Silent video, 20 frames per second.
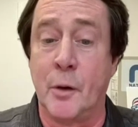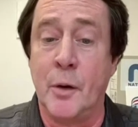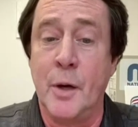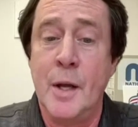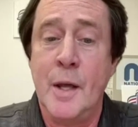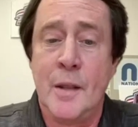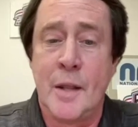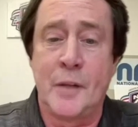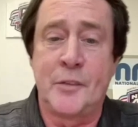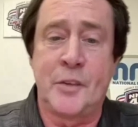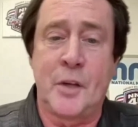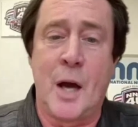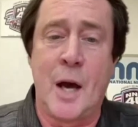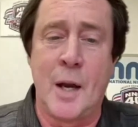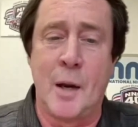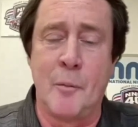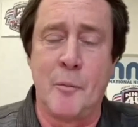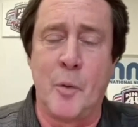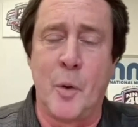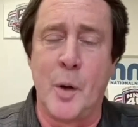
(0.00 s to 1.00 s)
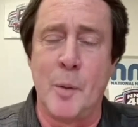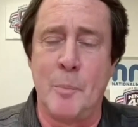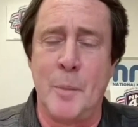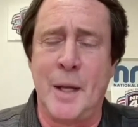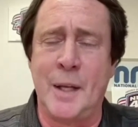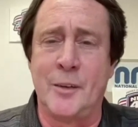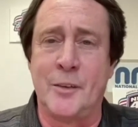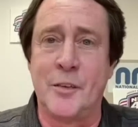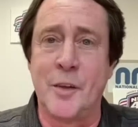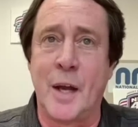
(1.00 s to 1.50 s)
So that's kind of
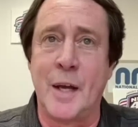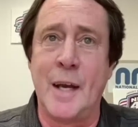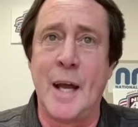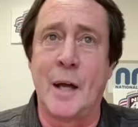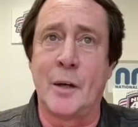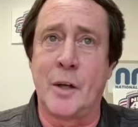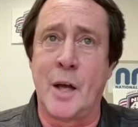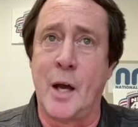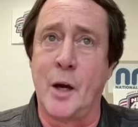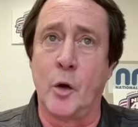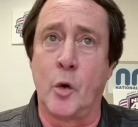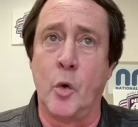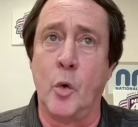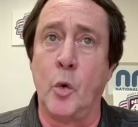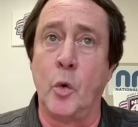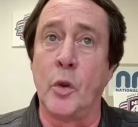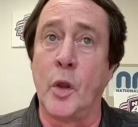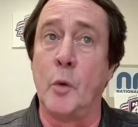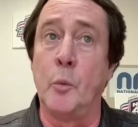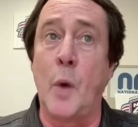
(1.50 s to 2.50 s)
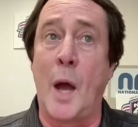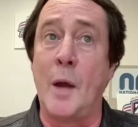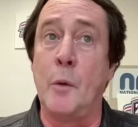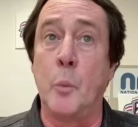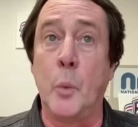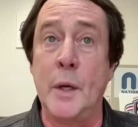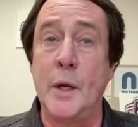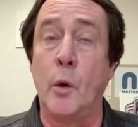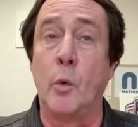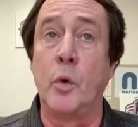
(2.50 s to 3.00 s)
what makes Night Out kind of cool,
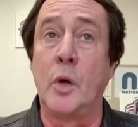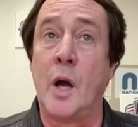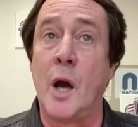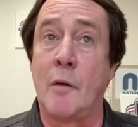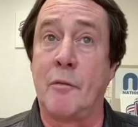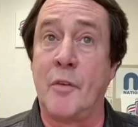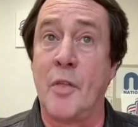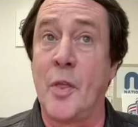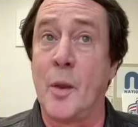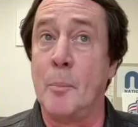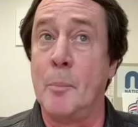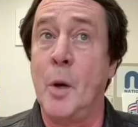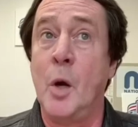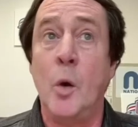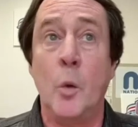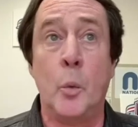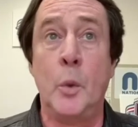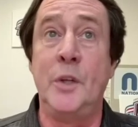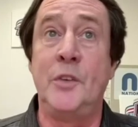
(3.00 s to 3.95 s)
and we don't govern them.